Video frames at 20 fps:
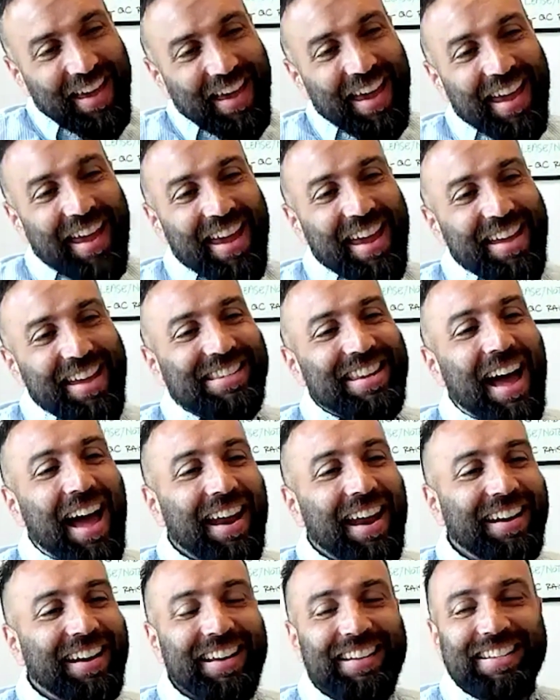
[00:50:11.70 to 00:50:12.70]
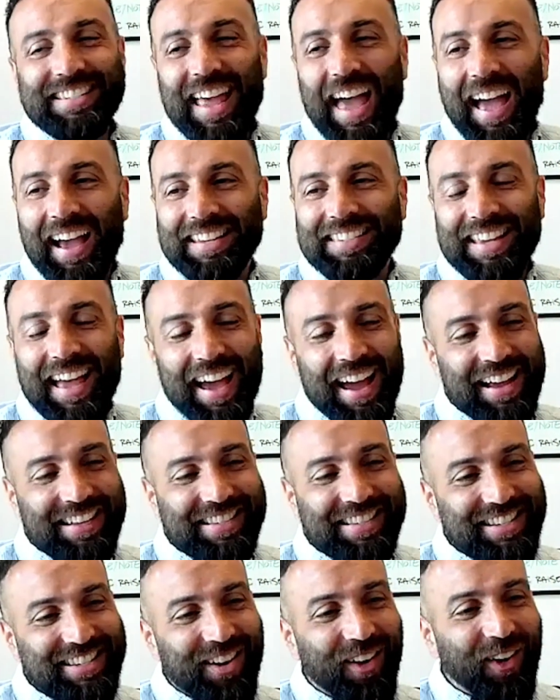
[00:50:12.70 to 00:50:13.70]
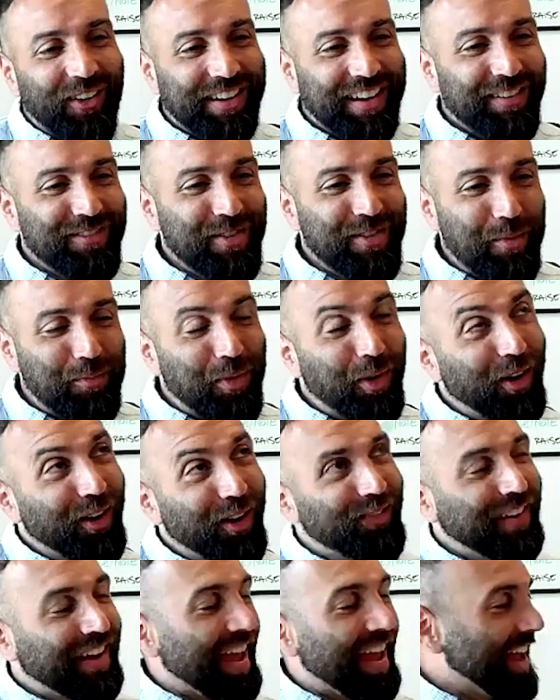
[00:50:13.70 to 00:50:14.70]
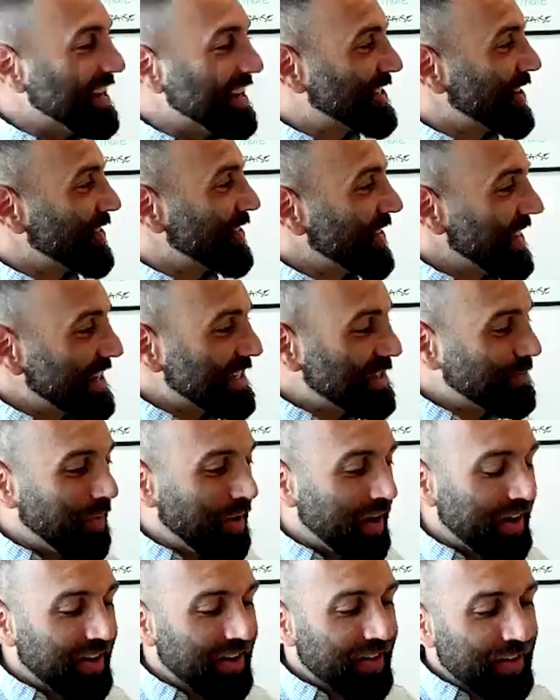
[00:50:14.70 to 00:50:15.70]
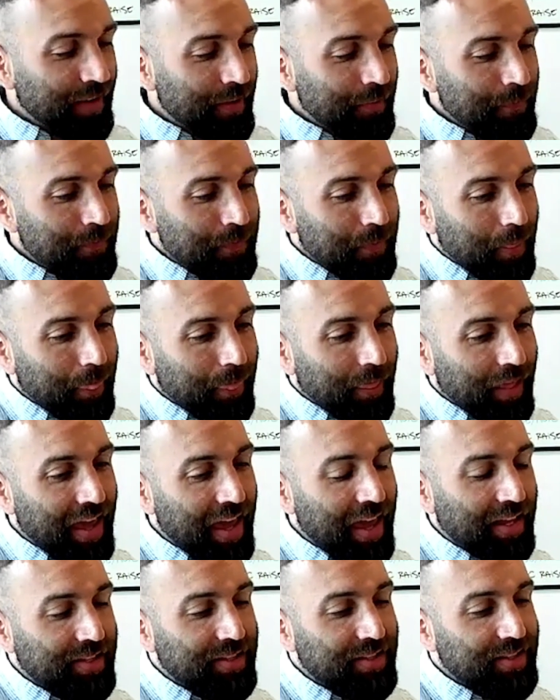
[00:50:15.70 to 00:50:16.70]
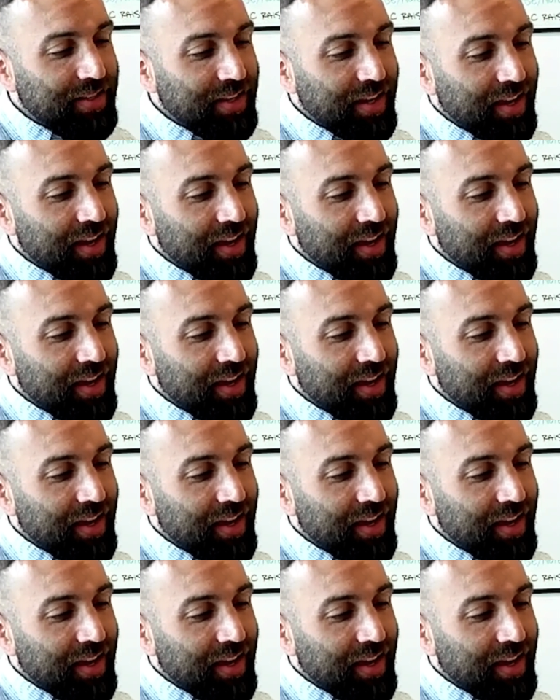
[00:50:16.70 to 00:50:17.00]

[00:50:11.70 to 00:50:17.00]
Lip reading: it's not an exact science. It's hard to give you a perfect answer for this, but it's